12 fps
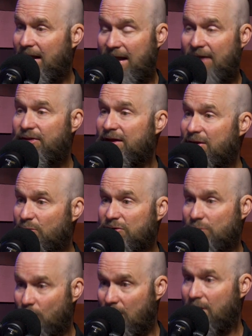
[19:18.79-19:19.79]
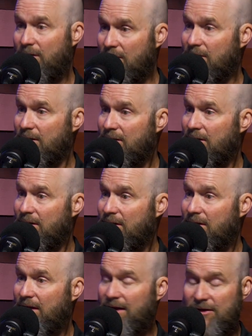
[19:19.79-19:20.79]
And I think it was wrong. Mm-hmm.
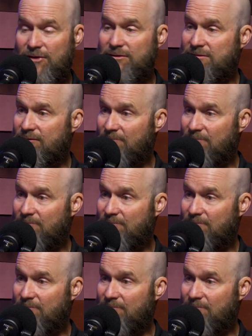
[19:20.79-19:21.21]
And here's